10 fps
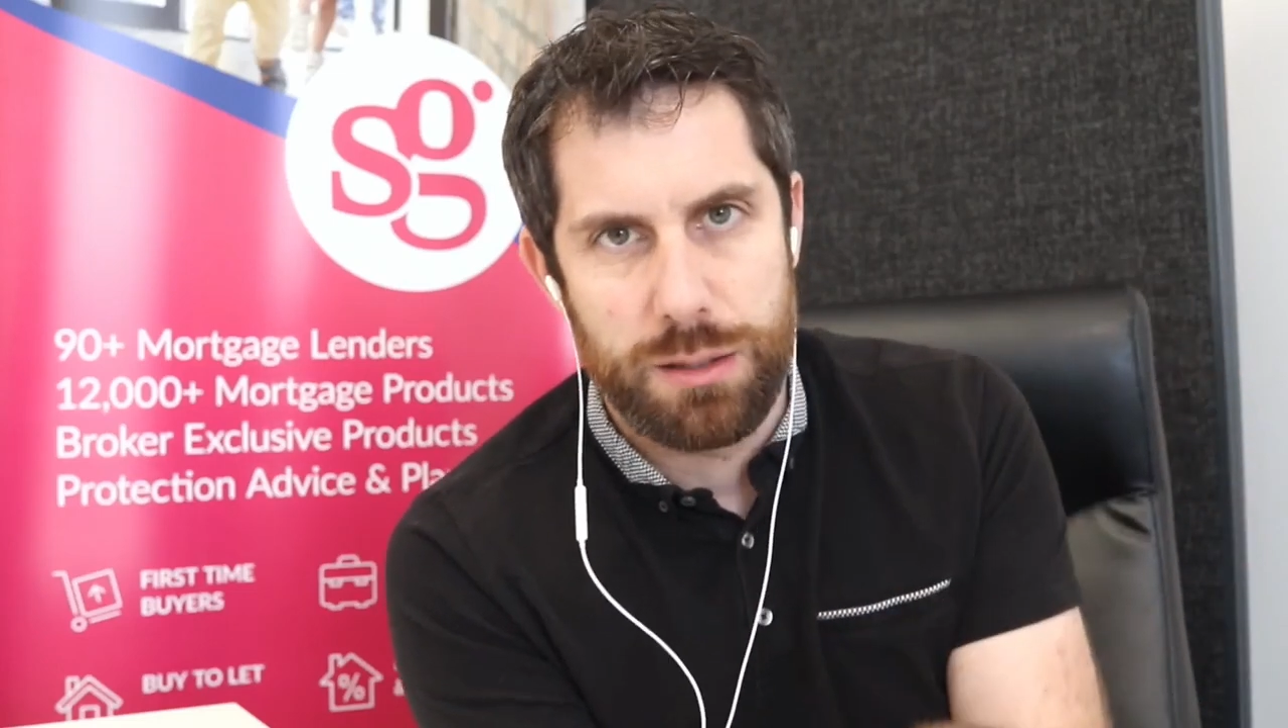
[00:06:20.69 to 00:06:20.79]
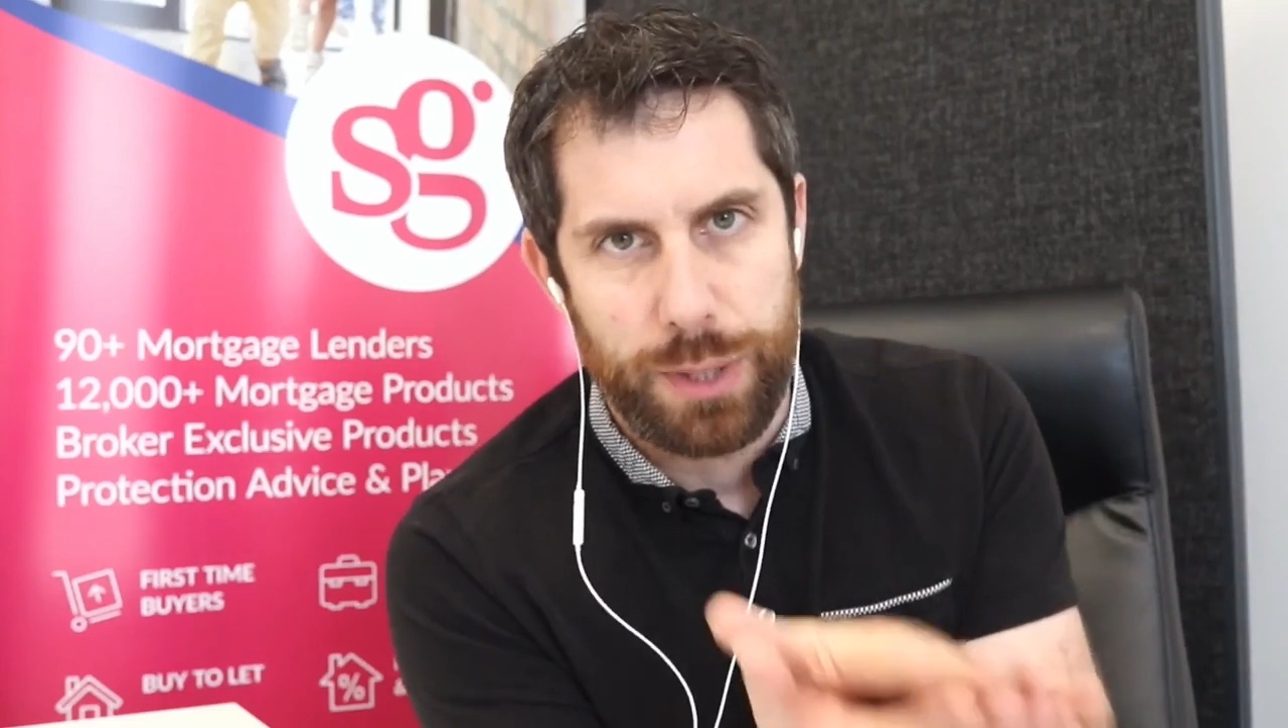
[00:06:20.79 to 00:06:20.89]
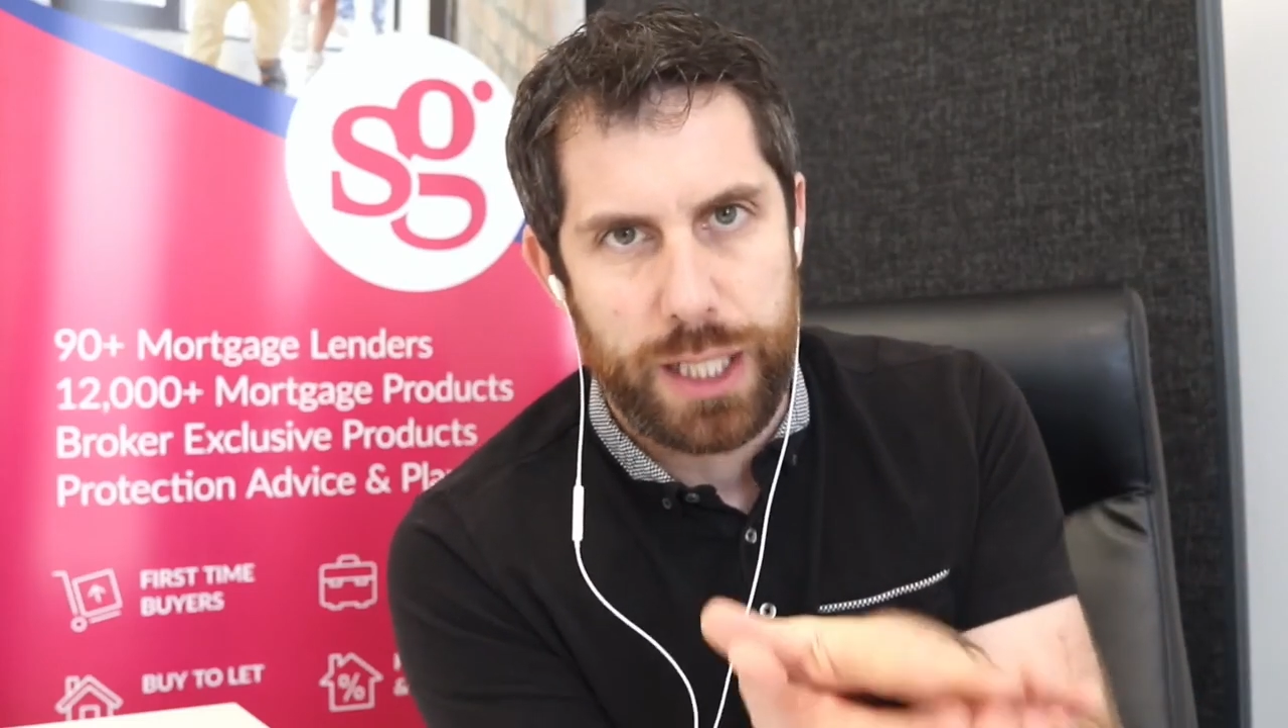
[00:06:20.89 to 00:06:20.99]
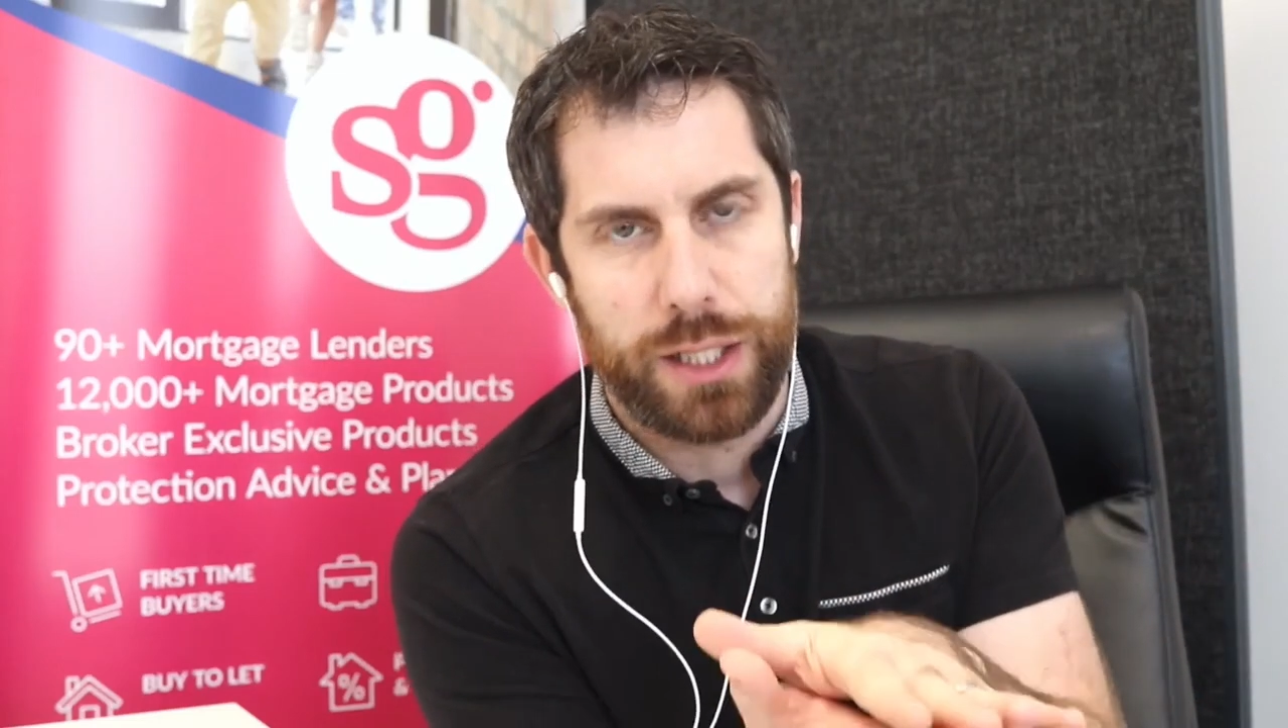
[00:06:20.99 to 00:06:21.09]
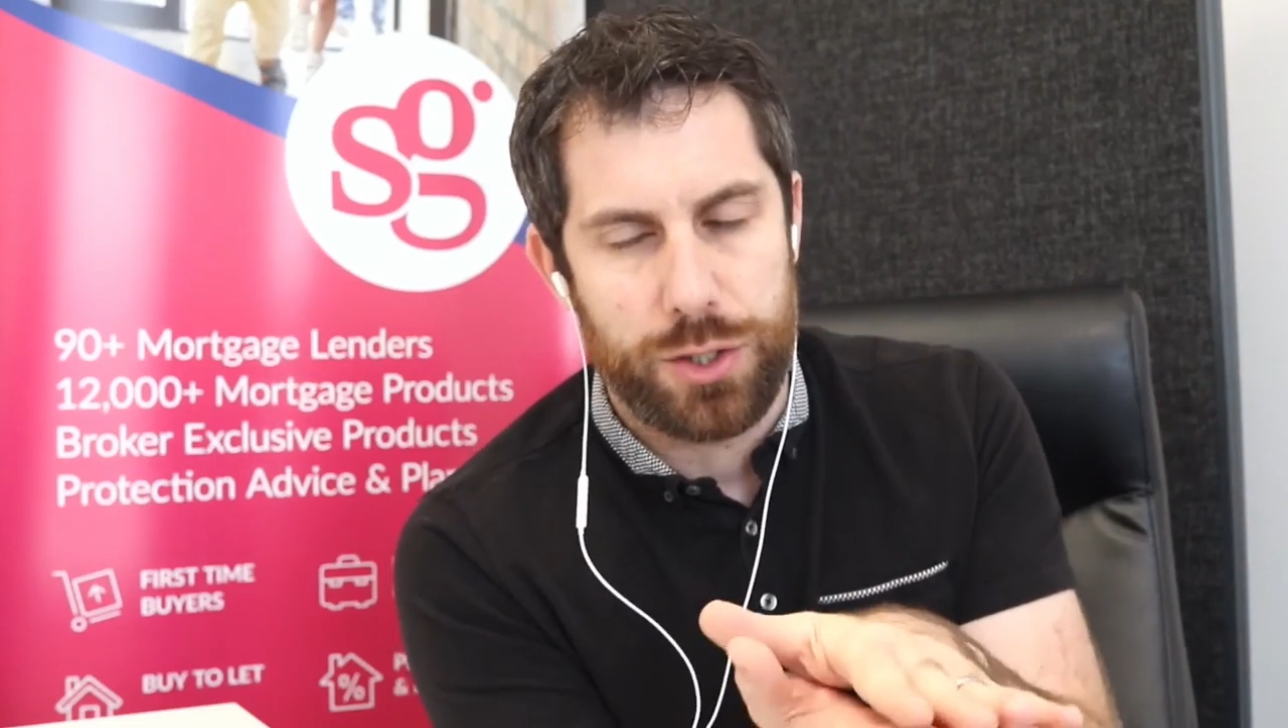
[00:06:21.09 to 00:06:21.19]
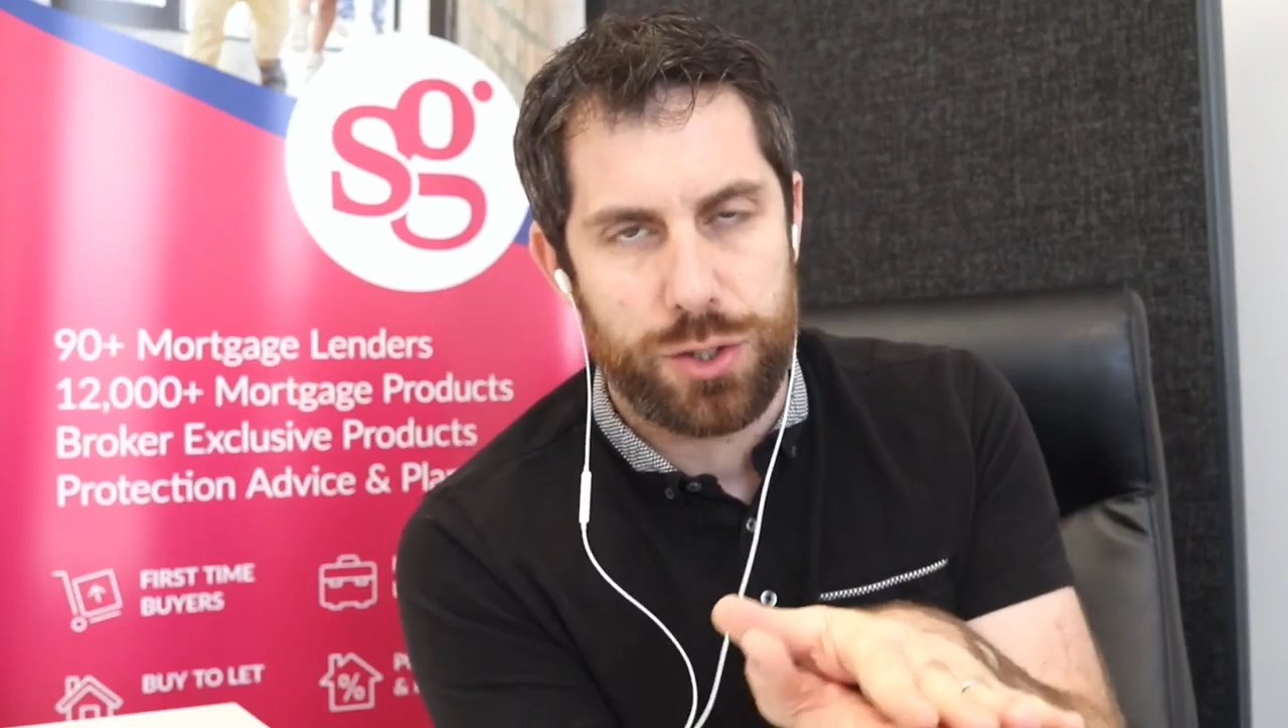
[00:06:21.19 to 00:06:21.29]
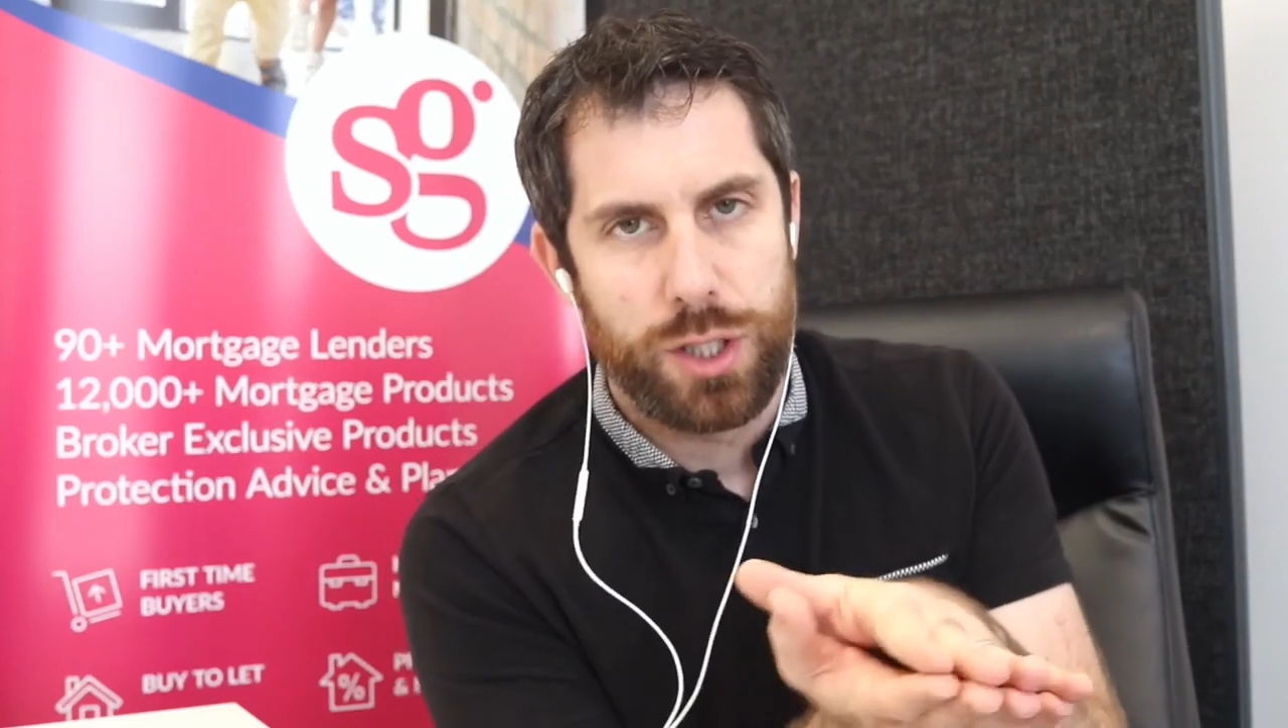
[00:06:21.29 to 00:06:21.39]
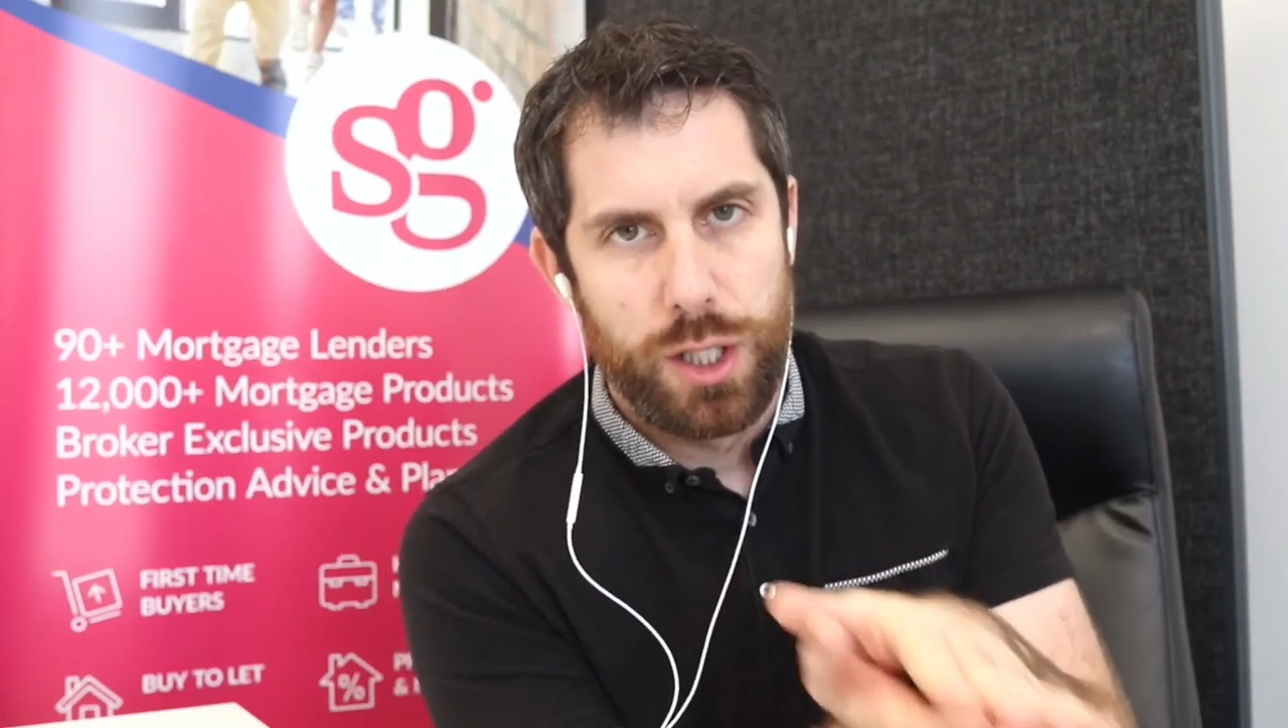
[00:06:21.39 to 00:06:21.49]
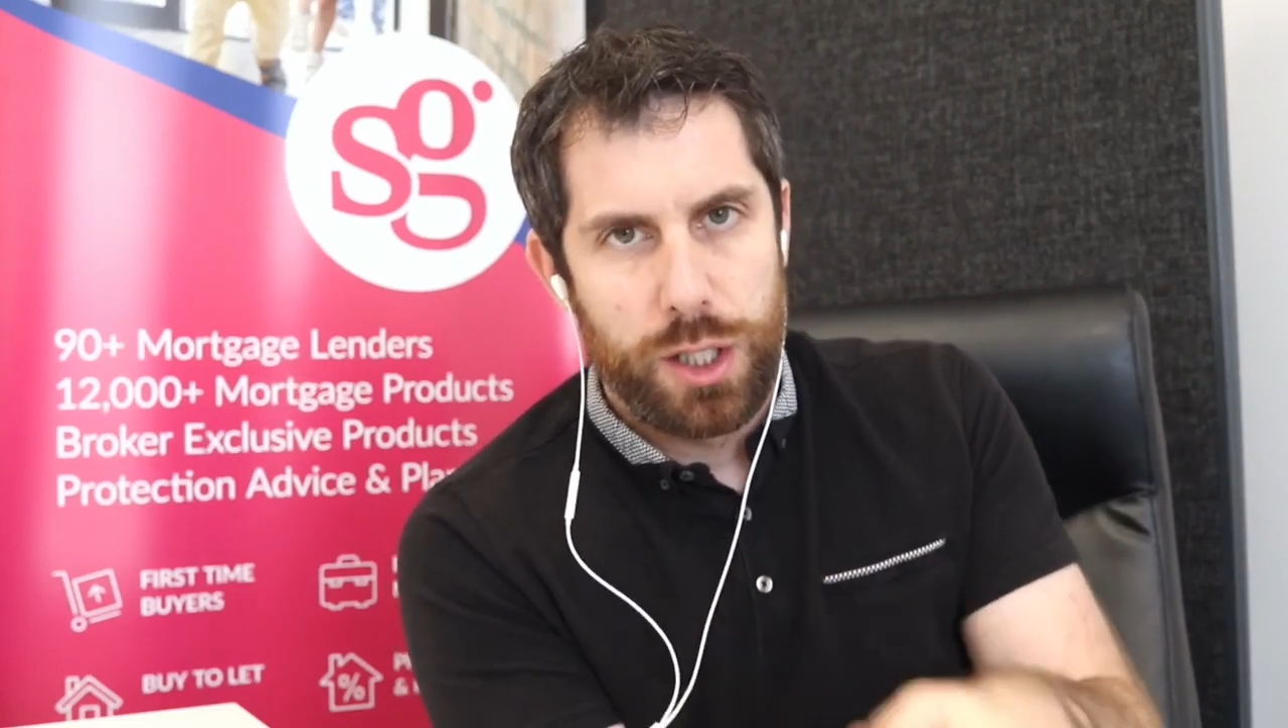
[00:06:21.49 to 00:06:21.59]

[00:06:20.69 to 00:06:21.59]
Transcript: buyers.